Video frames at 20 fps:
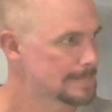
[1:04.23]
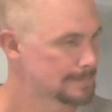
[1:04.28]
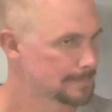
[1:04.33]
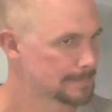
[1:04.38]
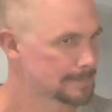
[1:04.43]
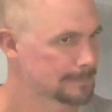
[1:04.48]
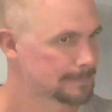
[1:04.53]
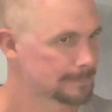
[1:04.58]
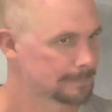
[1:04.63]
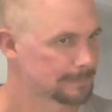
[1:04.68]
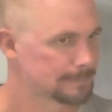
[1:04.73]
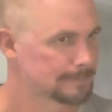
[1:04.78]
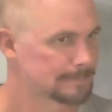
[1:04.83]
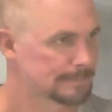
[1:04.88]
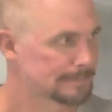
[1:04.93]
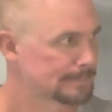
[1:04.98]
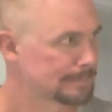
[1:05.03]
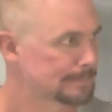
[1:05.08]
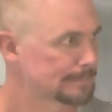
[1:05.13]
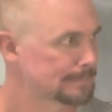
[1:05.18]

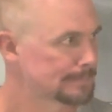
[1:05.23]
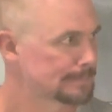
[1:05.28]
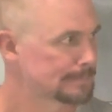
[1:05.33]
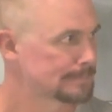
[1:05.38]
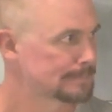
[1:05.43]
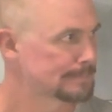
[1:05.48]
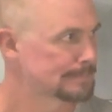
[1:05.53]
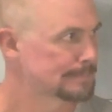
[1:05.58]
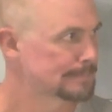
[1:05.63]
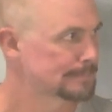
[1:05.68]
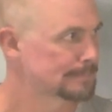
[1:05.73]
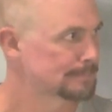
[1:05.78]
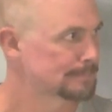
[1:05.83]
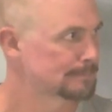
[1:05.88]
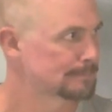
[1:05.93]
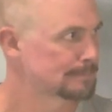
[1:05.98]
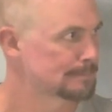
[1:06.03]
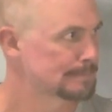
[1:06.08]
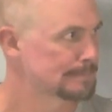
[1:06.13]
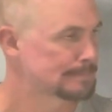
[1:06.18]

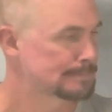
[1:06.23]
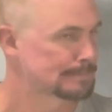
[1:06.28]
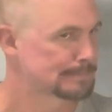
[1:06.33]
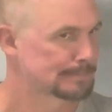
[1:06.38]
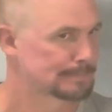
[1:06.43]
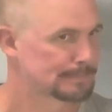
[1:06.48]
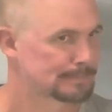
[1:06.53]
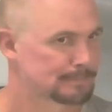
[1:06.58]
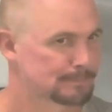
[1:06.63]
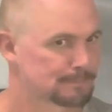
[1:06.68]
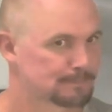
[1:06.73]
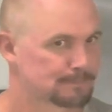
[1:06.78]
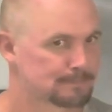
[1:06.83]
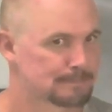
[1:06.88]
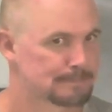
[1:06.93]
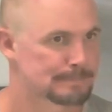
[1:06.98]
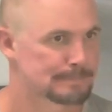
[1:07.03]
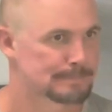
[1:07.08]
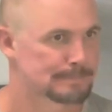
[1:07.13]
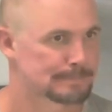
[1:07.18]

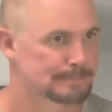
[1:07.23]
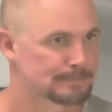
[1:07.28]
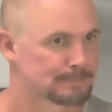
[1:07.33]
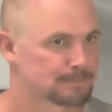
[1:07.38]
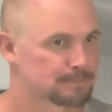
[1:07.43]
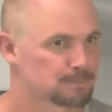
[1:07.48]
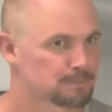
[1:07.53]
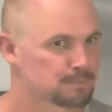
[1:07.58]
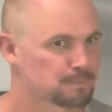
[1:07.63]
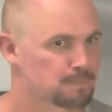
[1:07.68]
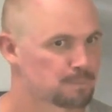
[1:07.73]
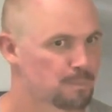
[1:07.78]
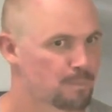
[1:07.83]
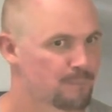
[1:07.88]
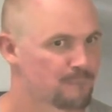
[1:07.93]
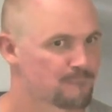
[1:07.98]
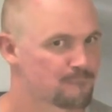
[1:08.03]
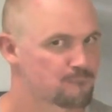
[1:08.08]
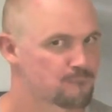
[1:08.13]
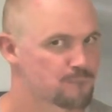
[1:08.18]

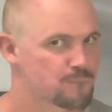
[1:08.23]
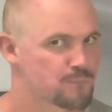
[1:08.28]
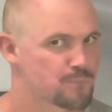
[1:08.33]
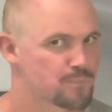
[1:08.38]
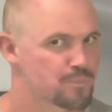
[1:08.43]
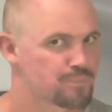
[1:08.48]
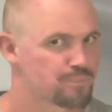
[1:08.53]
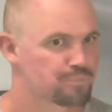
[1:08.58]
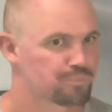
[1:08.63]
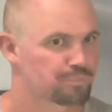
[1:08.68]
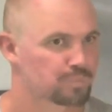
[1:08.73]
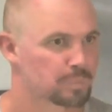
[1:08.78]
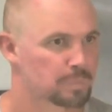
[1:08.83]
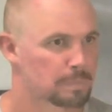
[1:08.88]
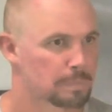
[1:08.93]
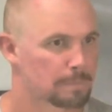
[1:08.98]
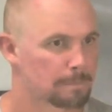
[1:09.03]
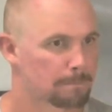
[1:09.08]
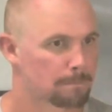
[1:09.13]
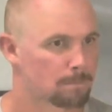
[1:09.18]

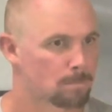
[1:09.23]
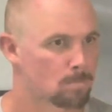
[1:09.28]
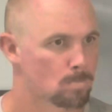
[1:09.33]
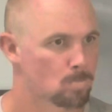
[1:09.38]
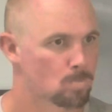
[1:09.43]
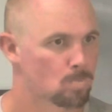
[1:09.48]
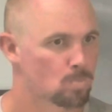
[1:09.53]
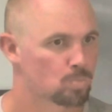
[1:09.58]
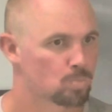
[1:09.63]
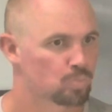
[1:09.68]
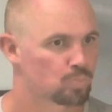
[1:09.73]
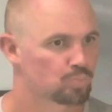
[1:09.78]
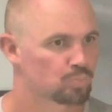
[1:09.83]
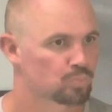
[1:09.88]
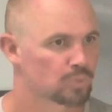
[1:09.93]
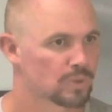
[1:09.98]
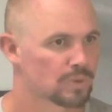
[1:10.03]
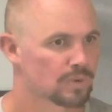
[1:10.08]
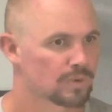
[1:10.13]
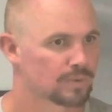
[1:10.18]

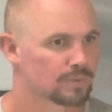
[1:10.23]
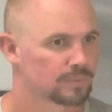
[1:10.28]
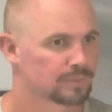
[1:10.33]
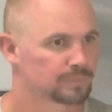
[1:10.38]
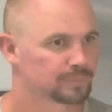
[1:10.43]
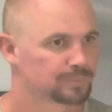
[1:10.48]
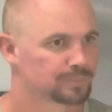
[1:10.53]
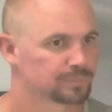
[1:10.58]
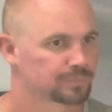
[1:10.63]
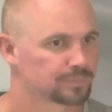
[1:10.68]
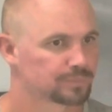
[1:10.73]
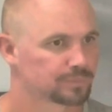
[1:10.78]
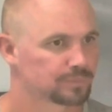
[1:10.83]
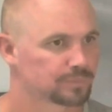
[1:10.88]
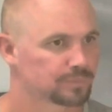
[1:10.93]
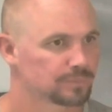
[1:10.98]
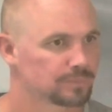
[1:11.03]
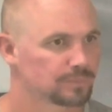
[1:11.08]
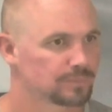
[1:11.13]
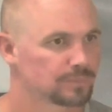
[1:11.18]

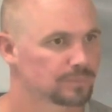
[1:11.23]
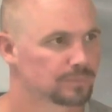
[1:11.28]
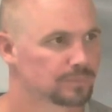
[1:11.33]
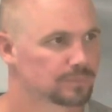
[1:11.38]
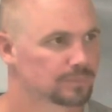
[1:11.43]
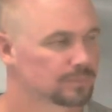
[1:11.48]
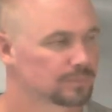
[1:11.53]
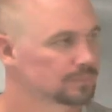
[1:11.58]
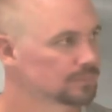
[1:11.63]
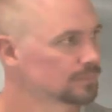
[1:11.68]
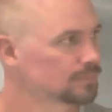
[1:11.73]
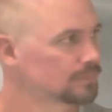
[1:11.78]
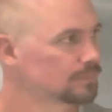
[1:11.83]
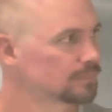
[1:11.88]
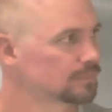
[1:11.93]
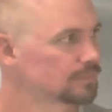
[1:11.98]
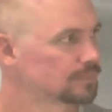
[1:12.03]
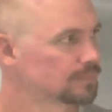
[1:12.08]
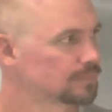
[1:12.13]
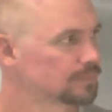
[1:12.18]
This person isn't speaking.